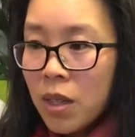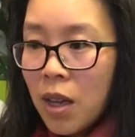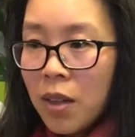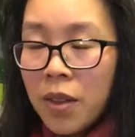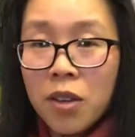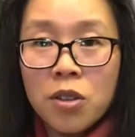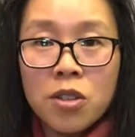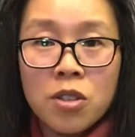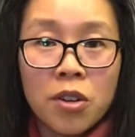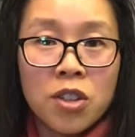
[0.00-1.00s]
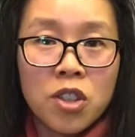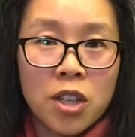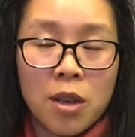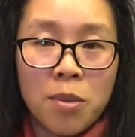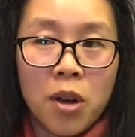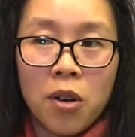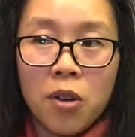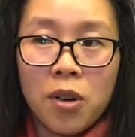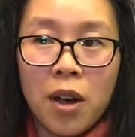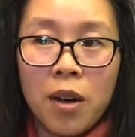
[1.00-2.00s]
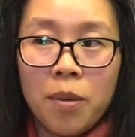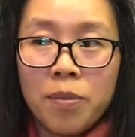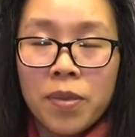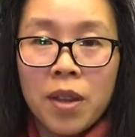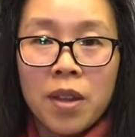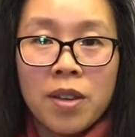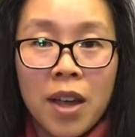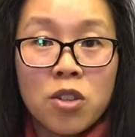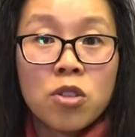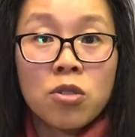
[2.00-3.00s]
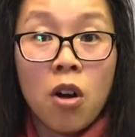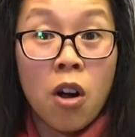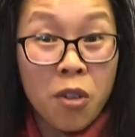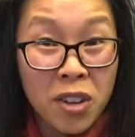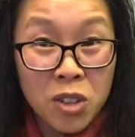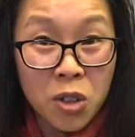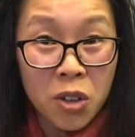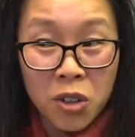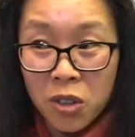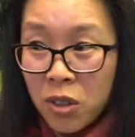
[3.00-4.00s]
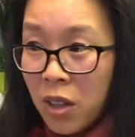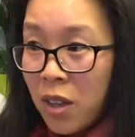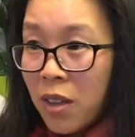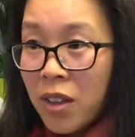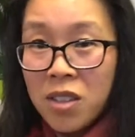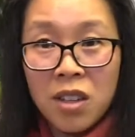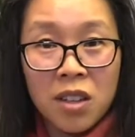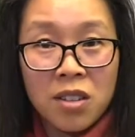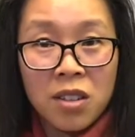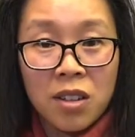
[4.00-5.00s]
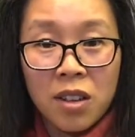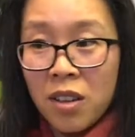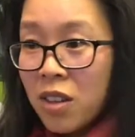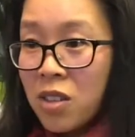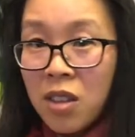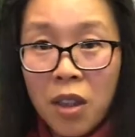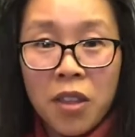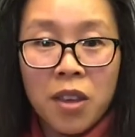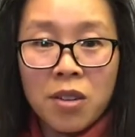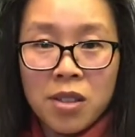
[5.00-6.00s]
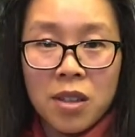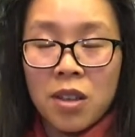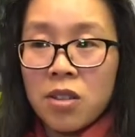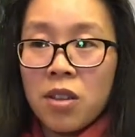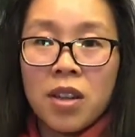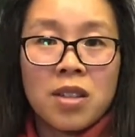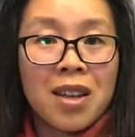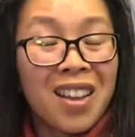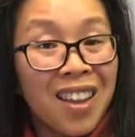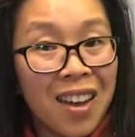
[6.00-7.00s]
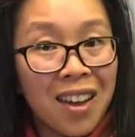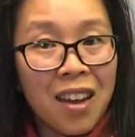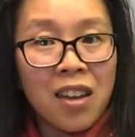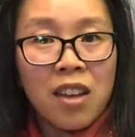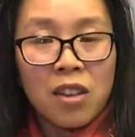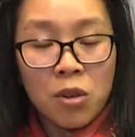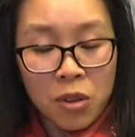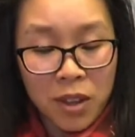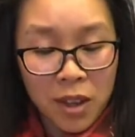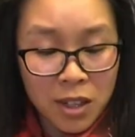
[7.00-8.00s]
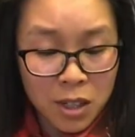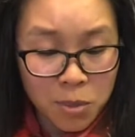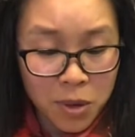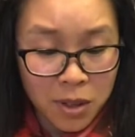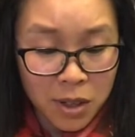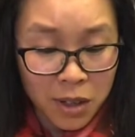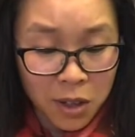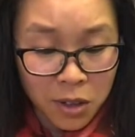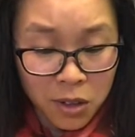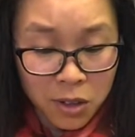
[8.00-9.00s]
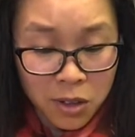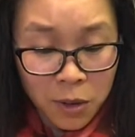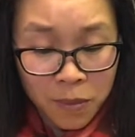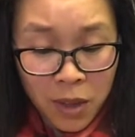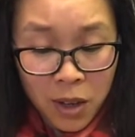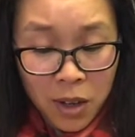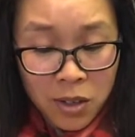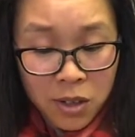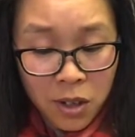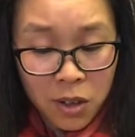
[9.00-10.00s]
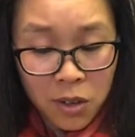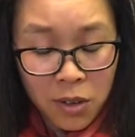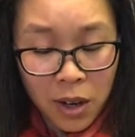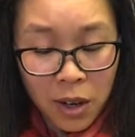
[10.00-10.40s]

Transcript: and they use non-GMO natural orange oil. That's it. There's nothing else in there. So they declare all their excipients that they use. So